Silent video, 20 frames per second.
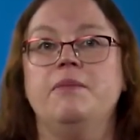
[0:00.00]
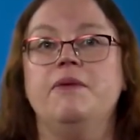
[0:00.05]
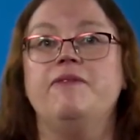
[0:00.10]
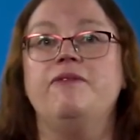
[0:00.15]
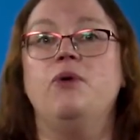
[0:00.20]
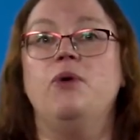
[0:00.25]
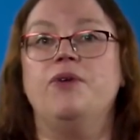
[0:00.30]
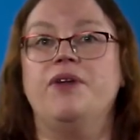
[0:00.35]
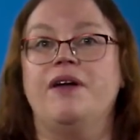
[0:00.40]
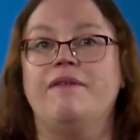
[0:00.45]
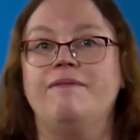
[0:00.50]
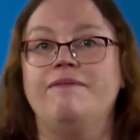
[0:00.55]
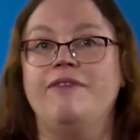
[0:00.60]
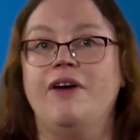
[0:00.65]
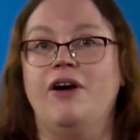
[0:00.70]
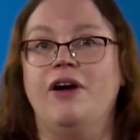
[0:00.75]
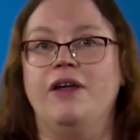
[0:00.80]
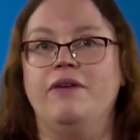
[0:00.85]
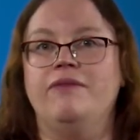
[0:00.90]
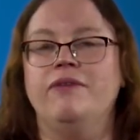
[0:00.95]

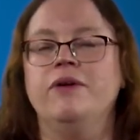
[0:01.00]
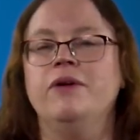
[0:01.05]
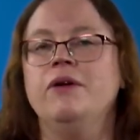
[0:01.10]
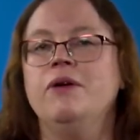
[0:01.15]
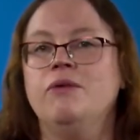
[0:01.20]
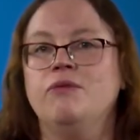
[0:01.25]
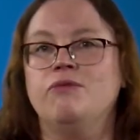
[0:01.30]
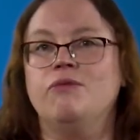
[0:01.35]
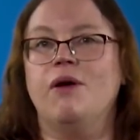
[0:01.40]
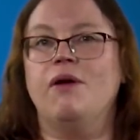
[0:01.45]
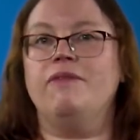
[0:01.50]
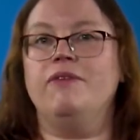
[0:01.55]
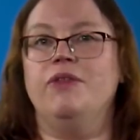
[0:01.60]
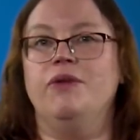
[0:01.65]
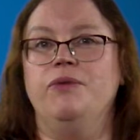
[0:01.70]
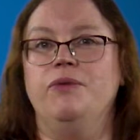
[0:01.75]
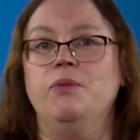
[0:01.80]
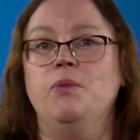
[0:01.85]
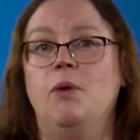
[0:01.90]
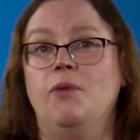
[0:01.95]
495 rather
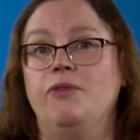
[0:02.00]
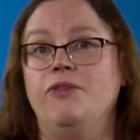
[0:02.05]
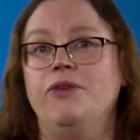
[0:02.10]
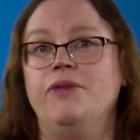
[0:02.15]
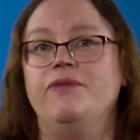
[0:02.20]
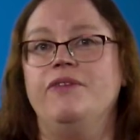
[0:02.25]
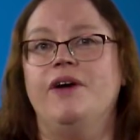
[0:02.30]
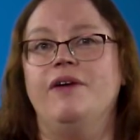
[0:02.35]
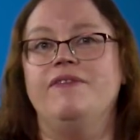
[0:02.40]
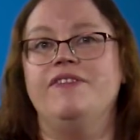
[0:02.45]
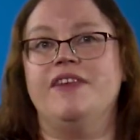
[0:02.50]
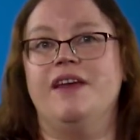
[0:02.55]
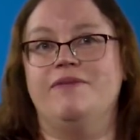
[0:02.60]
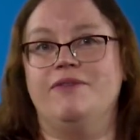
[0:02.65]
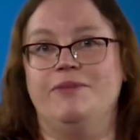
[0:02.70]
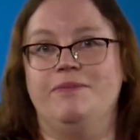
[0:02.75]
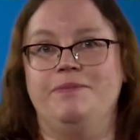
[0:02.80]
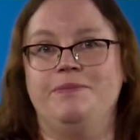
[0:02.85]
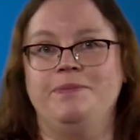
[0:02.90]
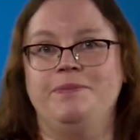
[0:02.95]
than 1257.